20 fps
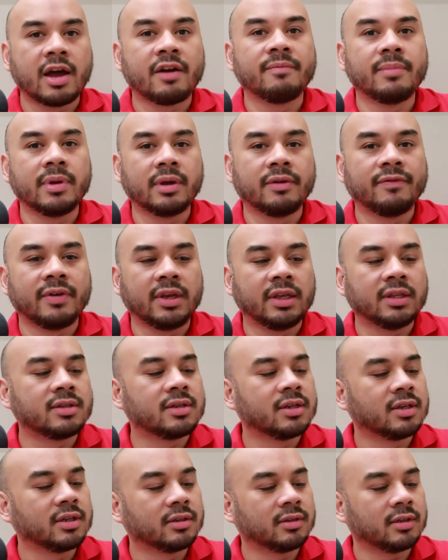I have big feet.
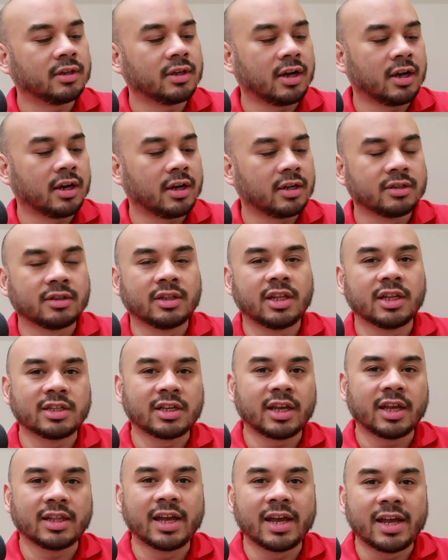So let's
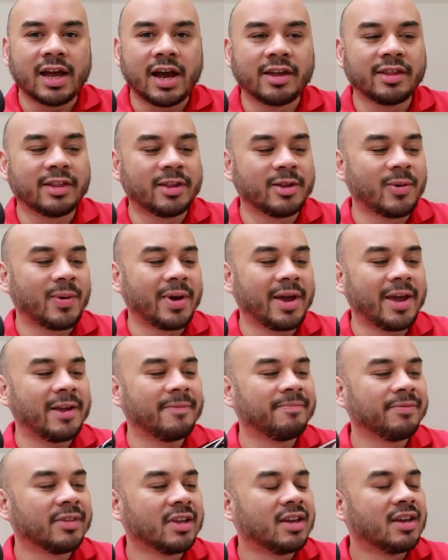get that out of the
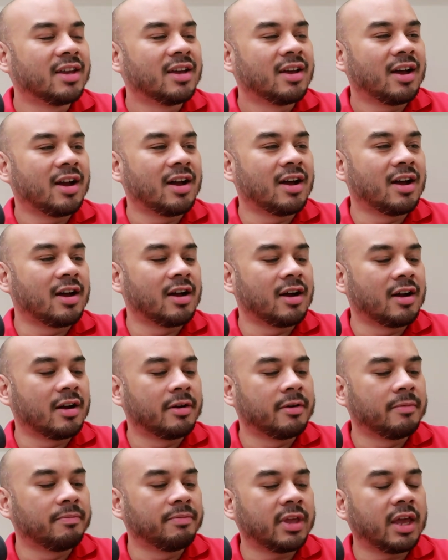way.
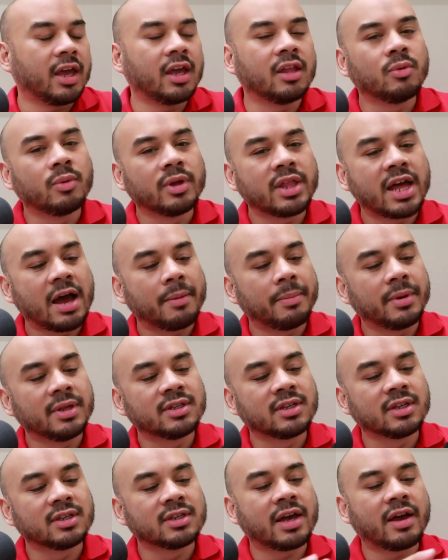And what
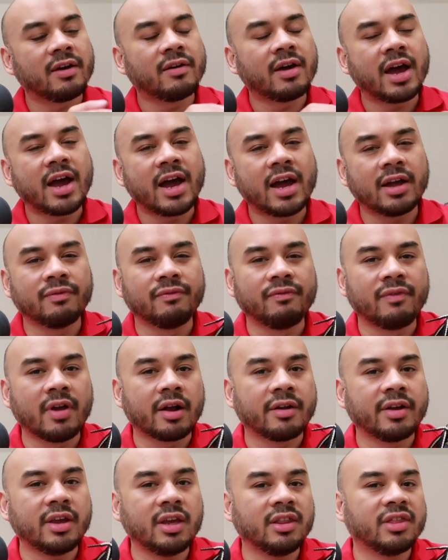happens is I had
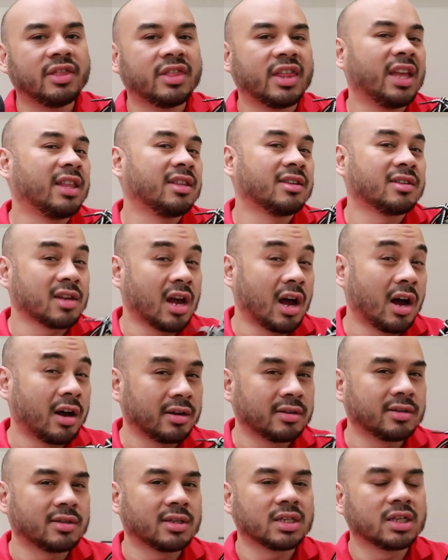very thin
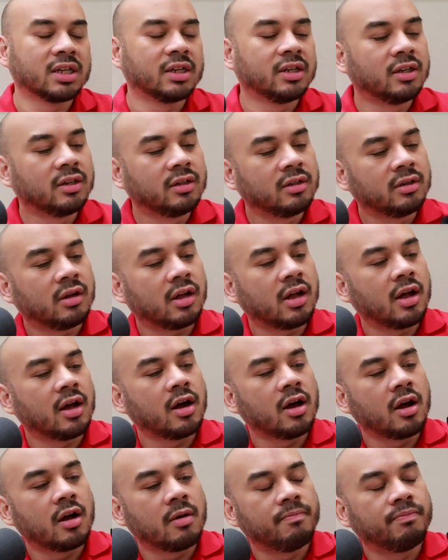socks
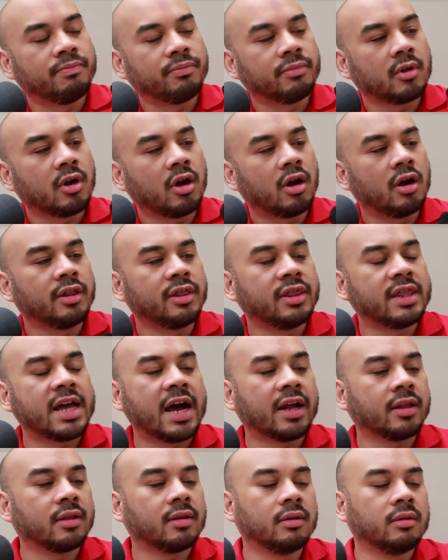on
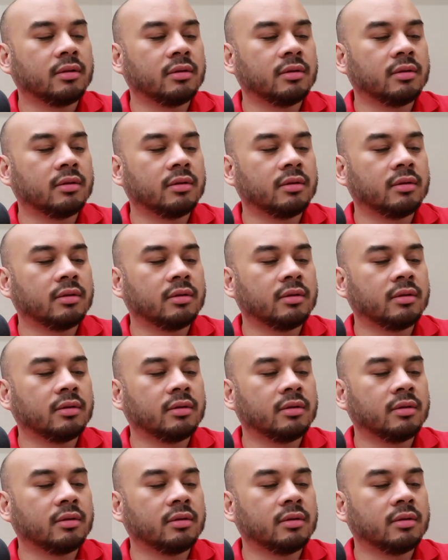that